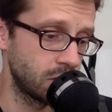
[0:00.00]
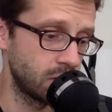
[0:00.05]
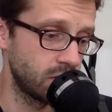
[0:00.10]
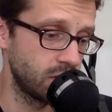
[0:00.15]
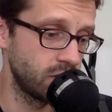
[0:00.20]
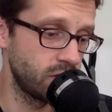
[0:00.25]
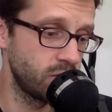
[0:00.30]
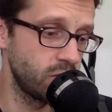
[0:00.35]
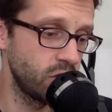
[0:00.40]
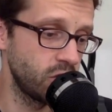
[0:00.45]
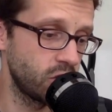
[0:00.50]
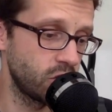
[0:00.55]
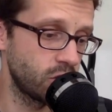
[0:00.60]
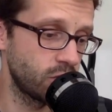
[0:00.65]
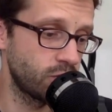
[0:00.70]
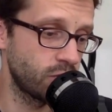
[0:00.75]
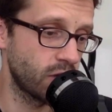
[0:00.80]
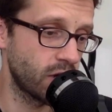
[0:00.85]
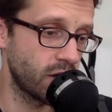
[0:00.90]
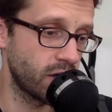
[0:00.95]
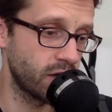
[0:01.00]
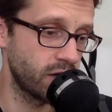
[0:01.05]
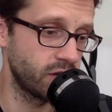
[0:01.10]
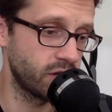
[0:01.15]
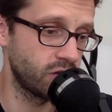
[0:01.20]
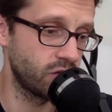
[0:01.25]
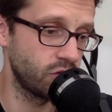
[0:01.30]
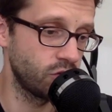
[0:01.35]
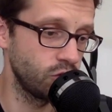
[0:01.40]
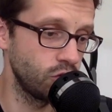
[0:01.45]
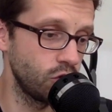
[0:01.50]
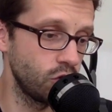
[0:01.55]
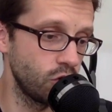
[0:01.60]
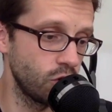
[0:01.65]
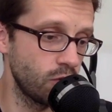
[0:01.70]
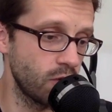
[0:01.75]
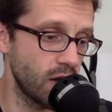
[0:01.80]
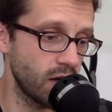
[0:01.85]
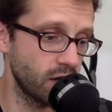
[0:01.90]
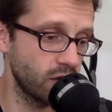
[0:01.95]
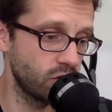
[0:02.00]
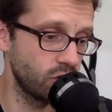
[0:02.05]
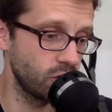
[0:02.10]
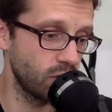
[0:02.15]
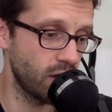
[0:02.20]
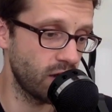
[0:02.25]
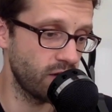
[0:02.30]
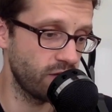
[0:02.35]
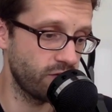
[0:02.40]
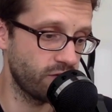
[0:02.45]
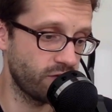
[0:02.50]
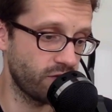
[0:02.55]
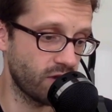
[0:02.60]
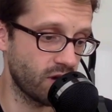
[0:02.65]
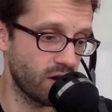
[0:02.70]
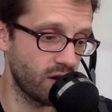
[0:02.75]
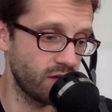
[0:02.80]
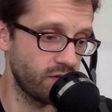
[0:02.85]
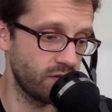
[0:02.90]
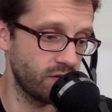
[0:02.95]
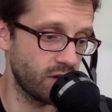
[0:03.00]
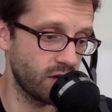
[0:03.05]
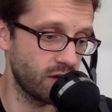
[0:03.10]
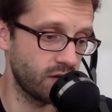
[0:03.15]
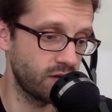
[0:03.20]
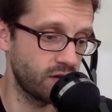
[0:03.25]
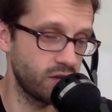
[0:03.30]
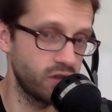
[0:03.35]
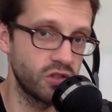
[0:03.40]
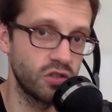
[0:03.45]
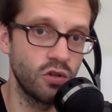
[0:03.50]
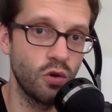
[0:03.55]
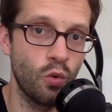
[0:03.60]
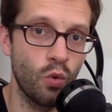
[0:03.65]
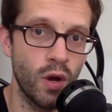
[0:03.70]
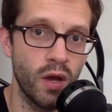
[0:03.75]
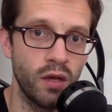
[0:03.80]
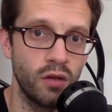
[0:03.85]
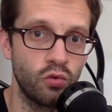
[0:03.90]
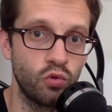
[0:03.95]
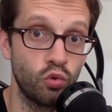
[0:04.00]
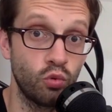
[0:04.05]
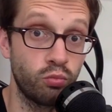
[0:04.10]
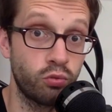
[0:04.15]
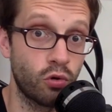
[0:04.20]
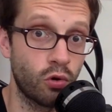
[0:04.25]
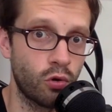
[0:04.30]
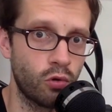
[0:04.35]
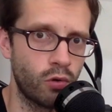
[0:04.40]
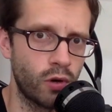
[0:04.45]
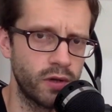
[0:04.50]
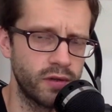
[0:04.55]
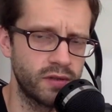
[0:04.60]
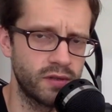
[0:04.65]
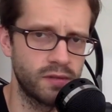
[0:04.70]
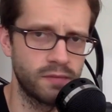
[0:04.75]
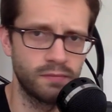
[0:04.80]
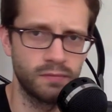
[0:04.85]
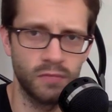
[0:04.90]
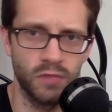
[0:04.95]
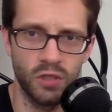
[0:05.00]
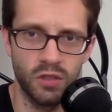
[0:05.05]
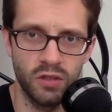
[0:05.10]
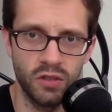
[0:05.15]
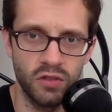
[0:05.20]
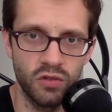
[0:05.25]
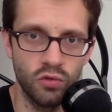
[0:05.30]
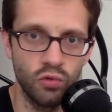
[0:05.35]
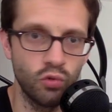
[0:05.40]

this bishop has to go back to f5 and there is no way to progress. It is a